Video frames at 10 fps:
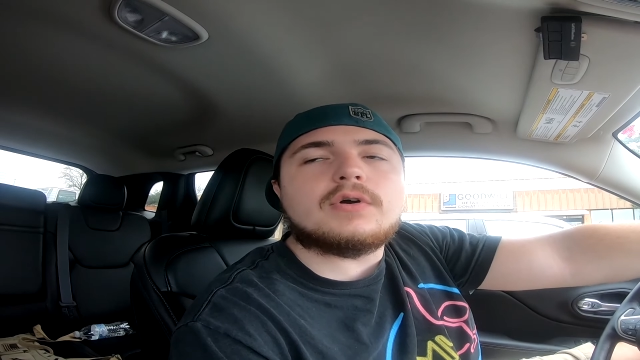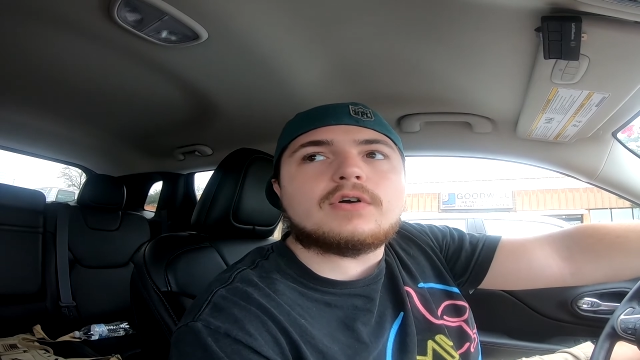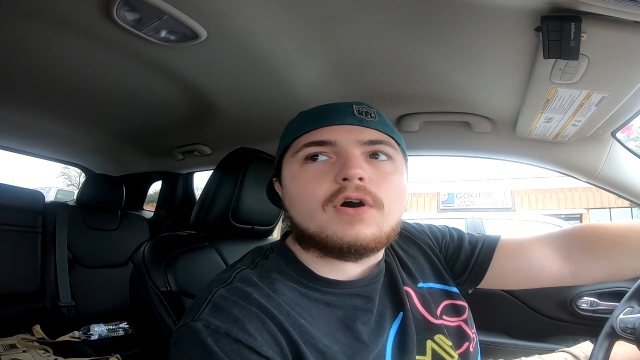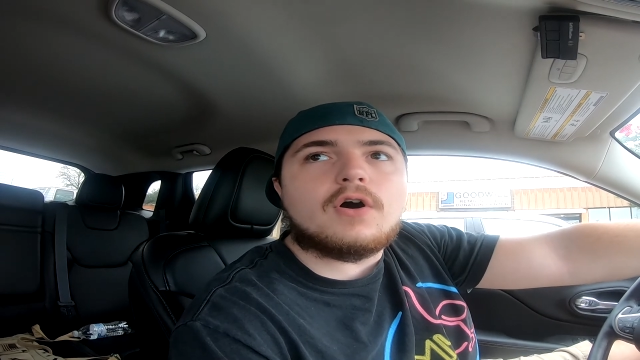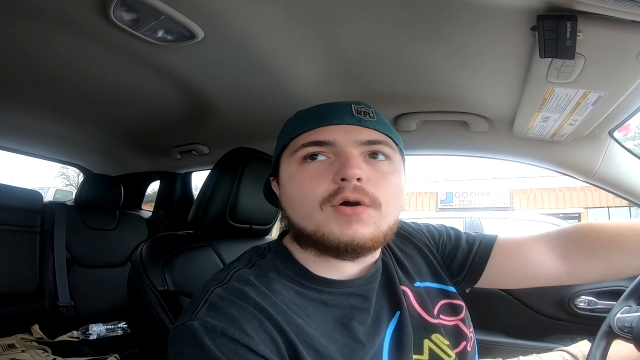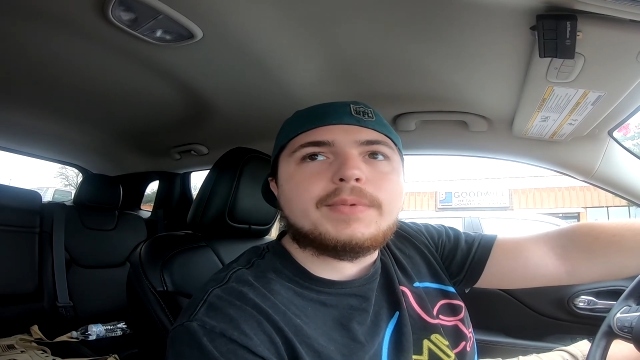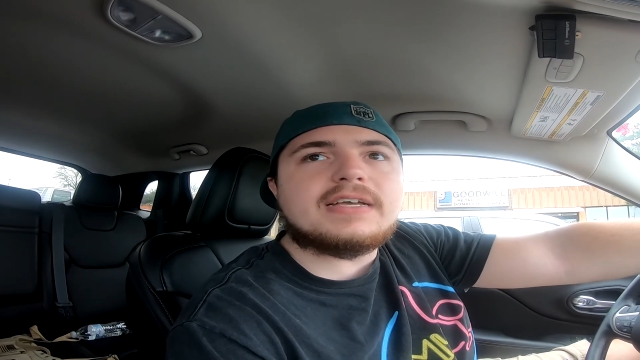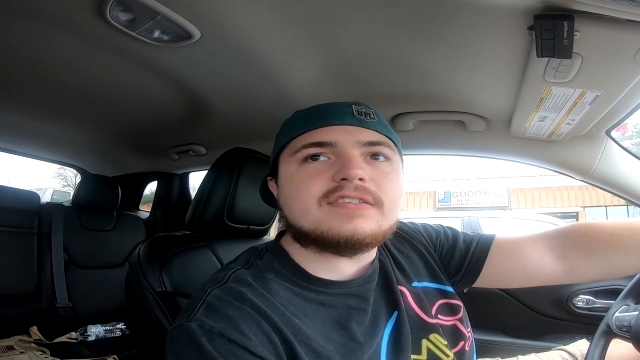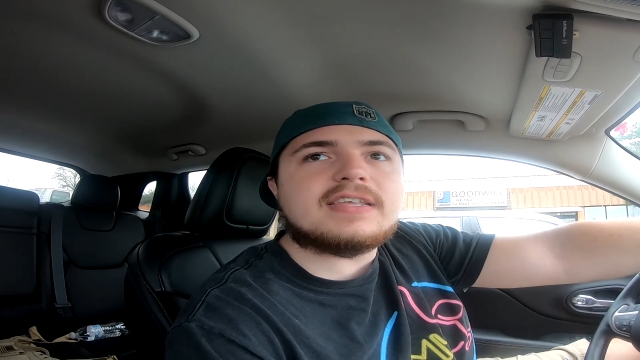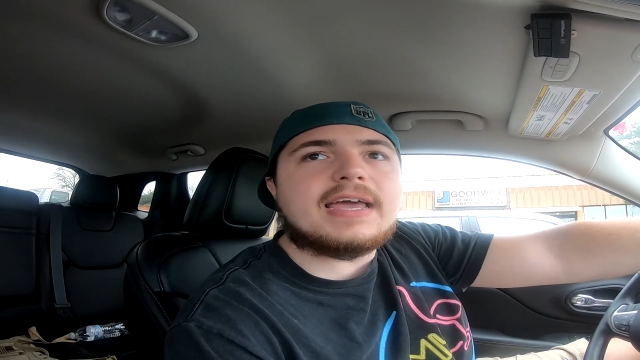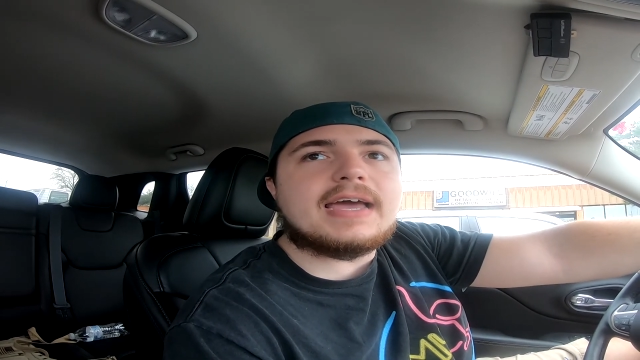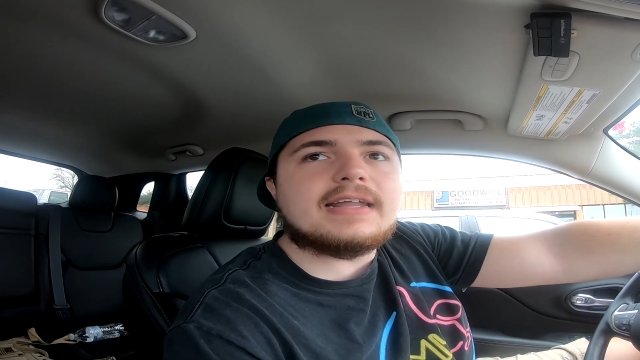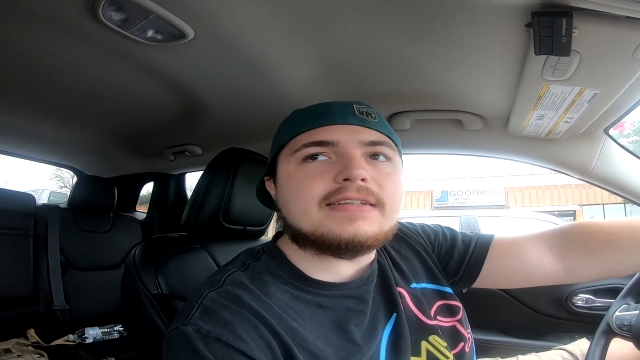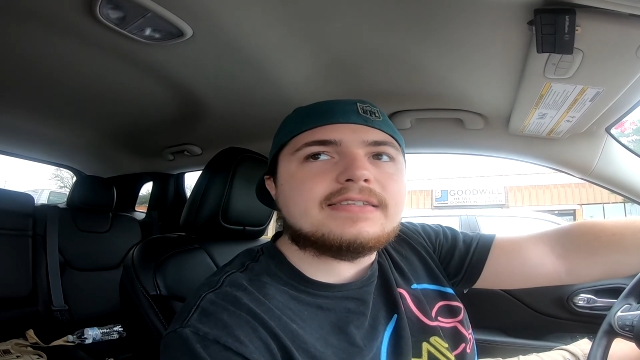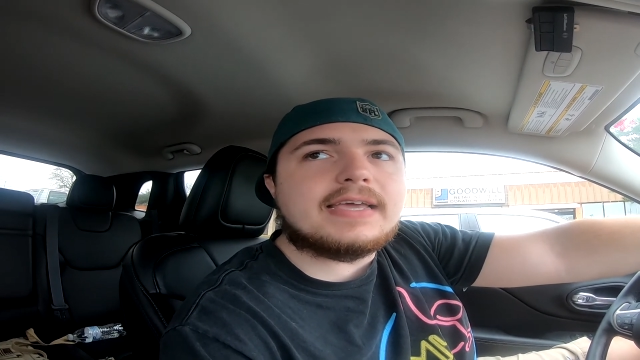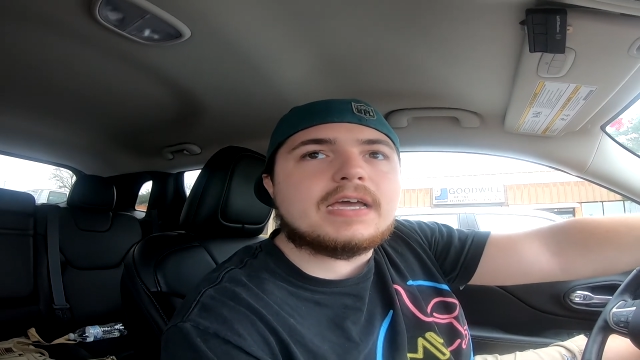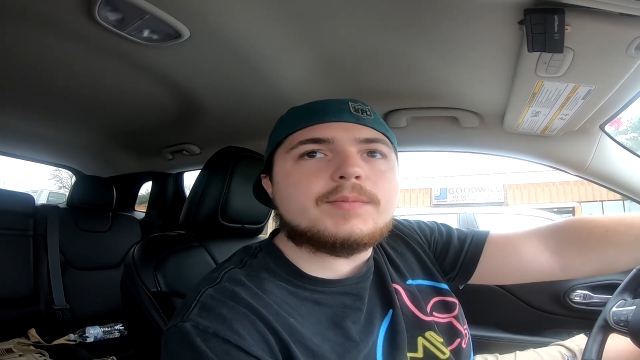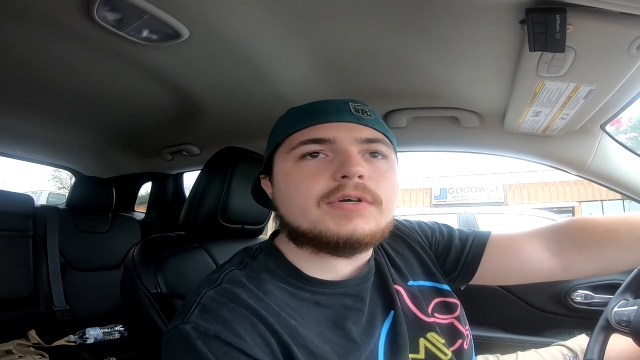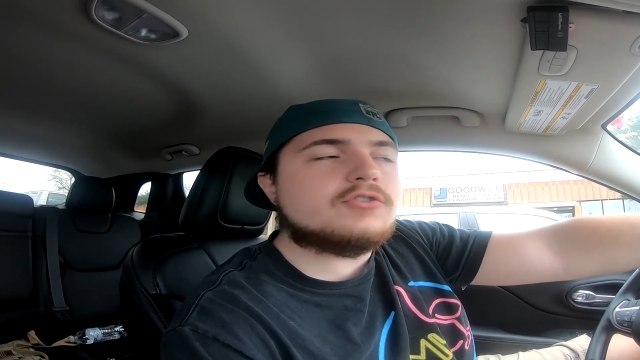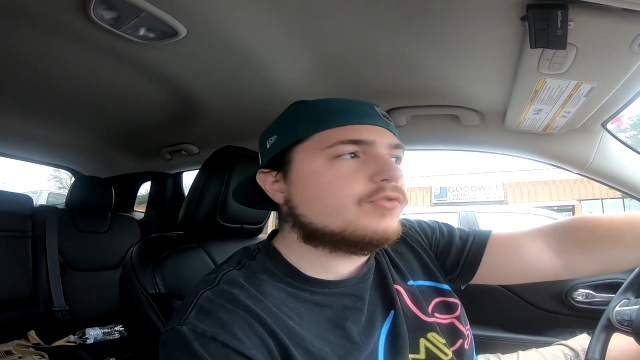a call because they had a
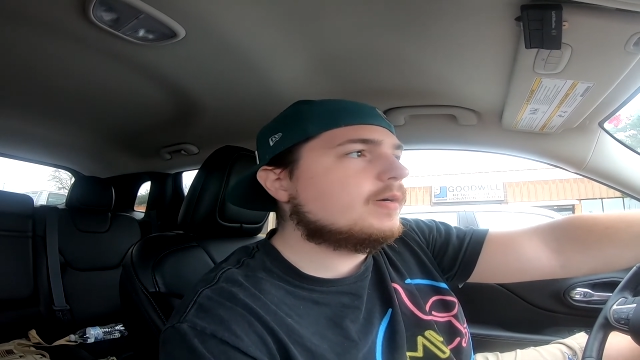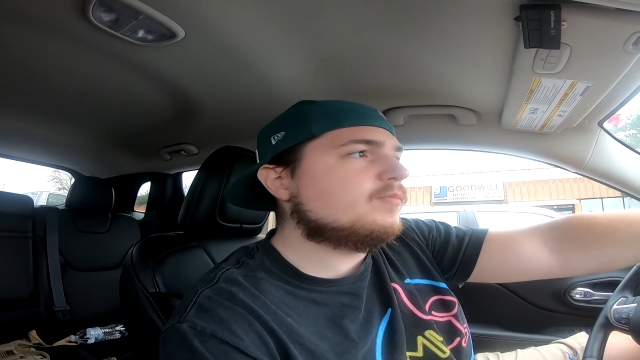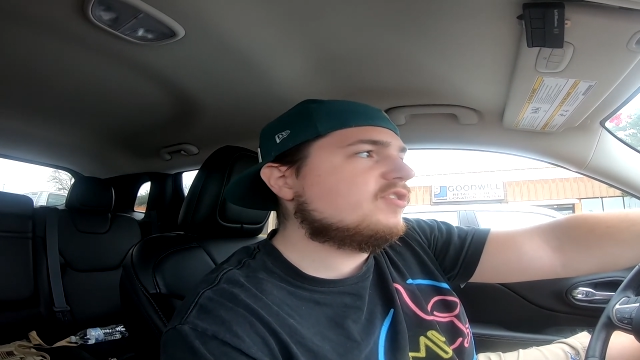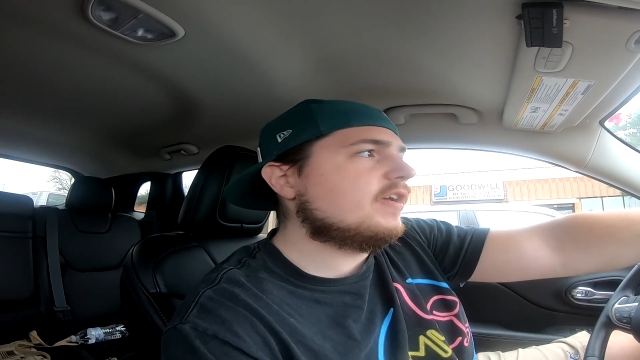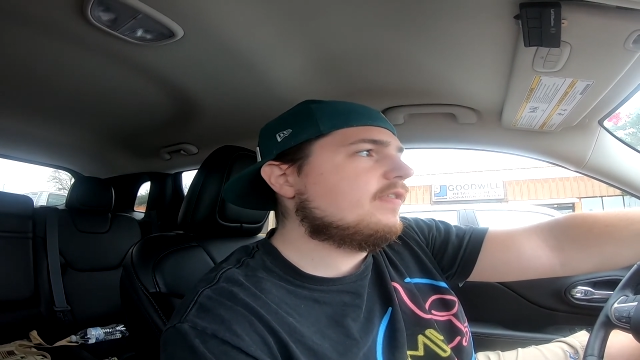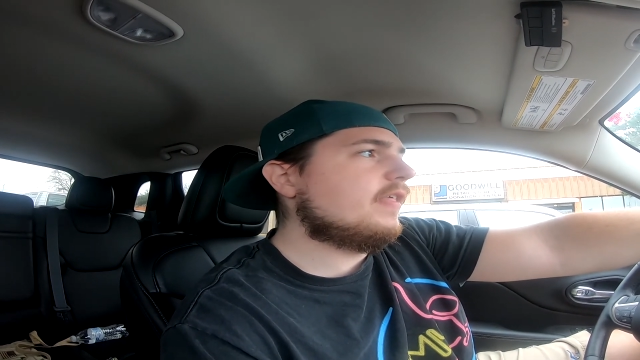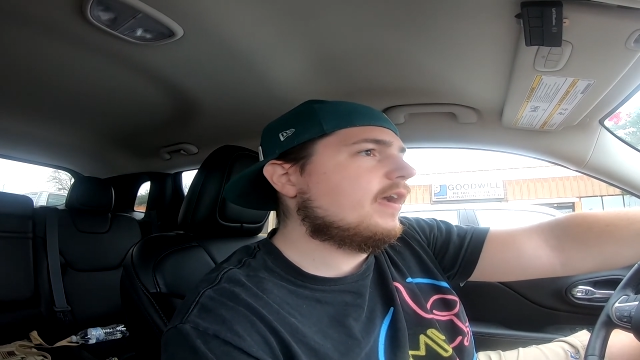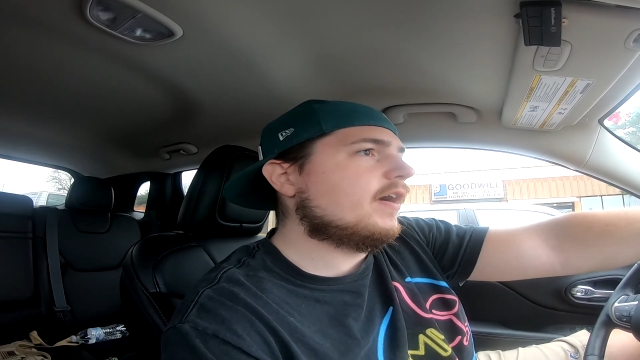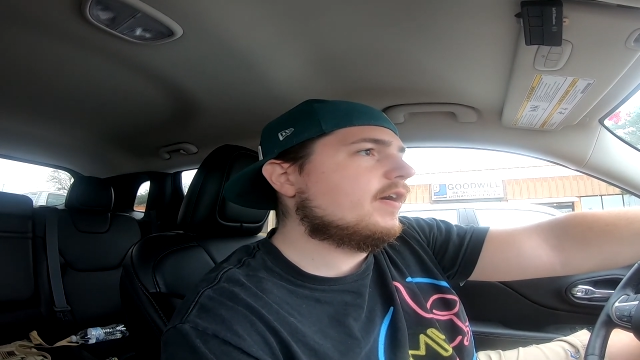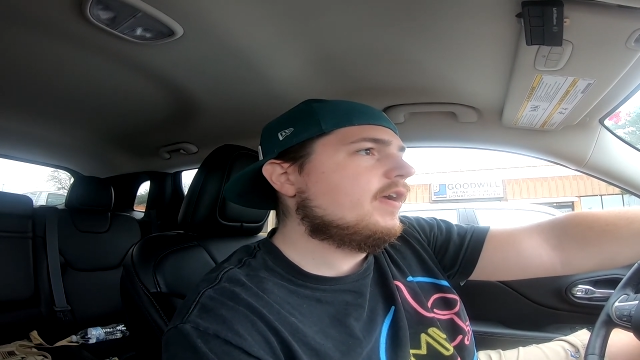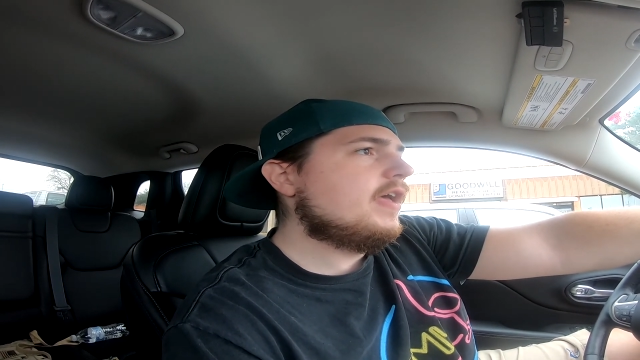Tama drum set there,